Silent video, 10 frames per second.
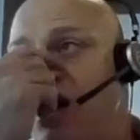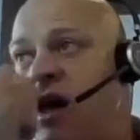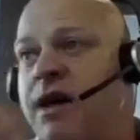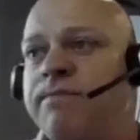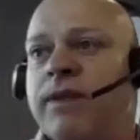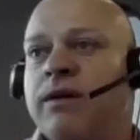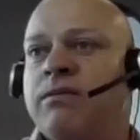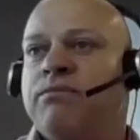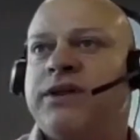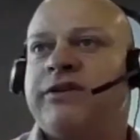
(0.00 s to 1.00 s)

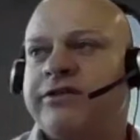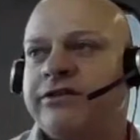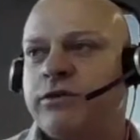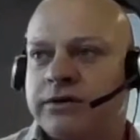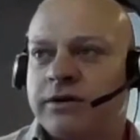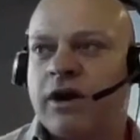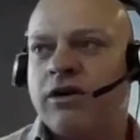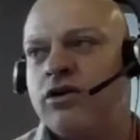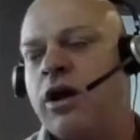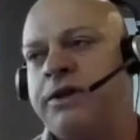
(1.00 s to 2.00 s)
But just quick on
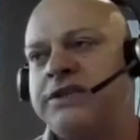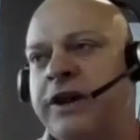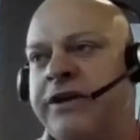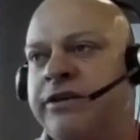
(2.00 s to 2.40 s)
climate change.